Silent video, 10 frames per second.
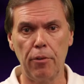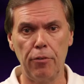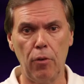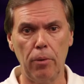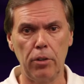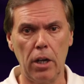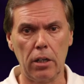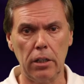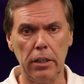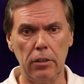performed
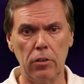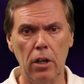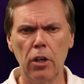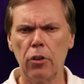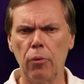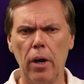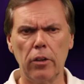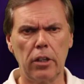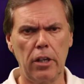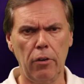duct cleanings
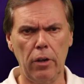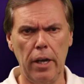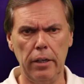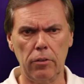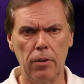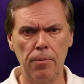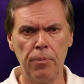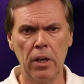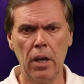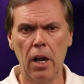throughout the Carolinas.
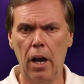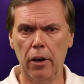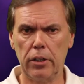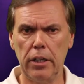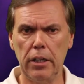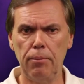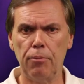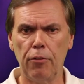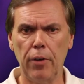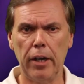Our team
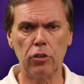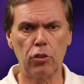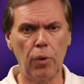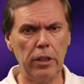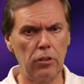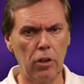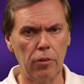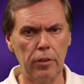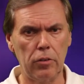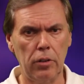provides great
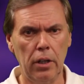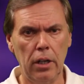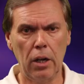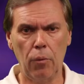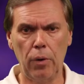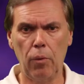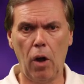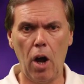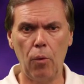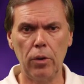service, and we
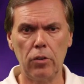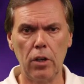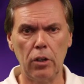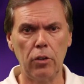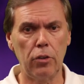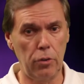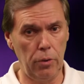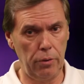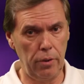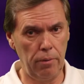will always tell you the
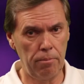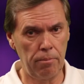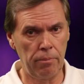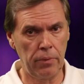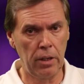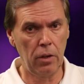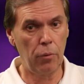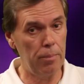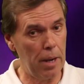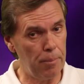truth.
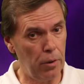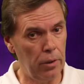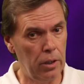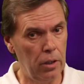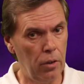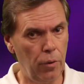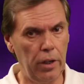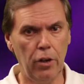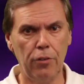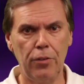Remember, we're
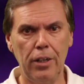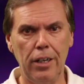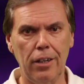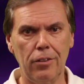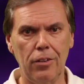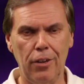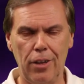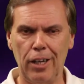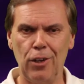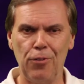here if you need us, and
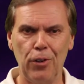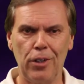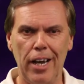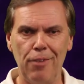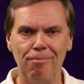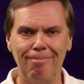thank you for your time.